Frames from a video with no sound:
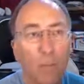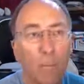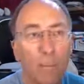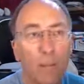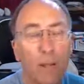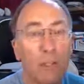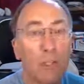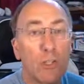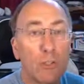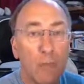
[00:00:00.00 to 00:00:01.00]
But
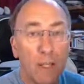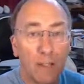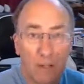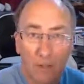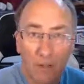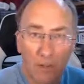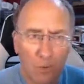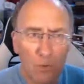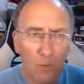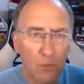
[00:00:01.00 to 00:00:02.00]
Sweden, of
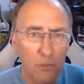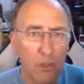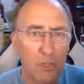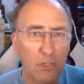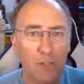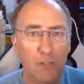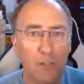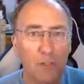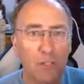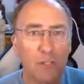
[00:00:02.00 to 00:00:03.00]
all the strange
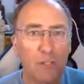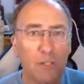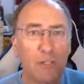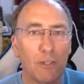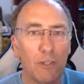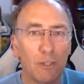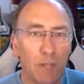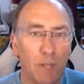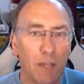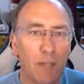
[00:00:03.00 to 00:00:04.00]
countries,
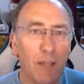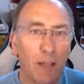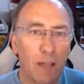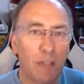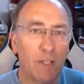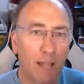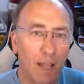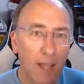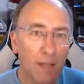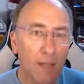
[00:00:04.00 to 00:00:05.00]
Sweden actually
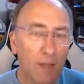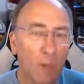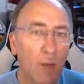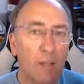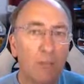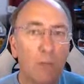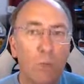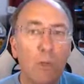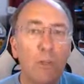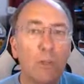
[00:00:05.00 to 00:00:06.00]
had one of the
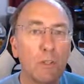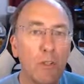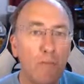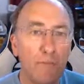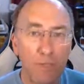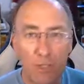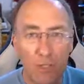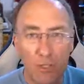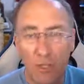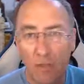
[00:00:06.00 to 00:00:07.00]
world's
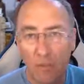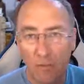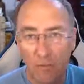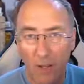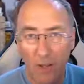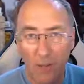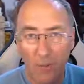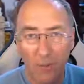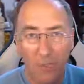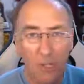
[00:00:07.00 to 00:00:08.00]
first
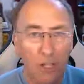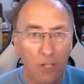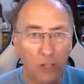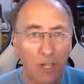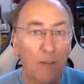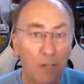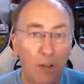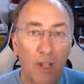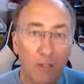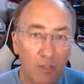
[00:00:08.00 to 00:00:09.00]
viable jet
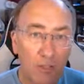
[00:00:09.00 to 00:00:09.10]
fighters.